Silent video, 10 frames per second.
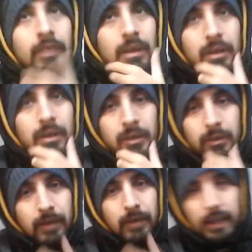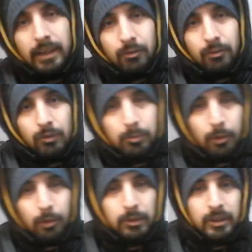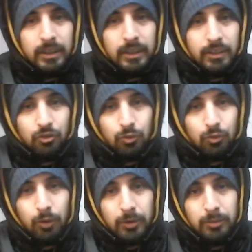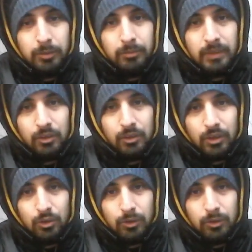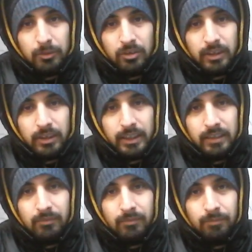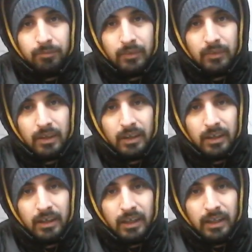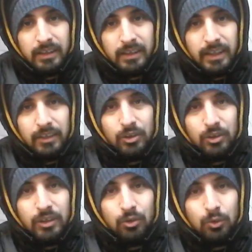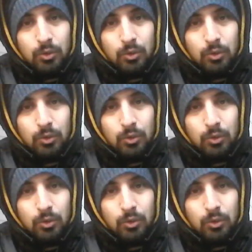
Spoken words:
And that will probably get you warmed up. Then you can do a muscle clean. Then you can do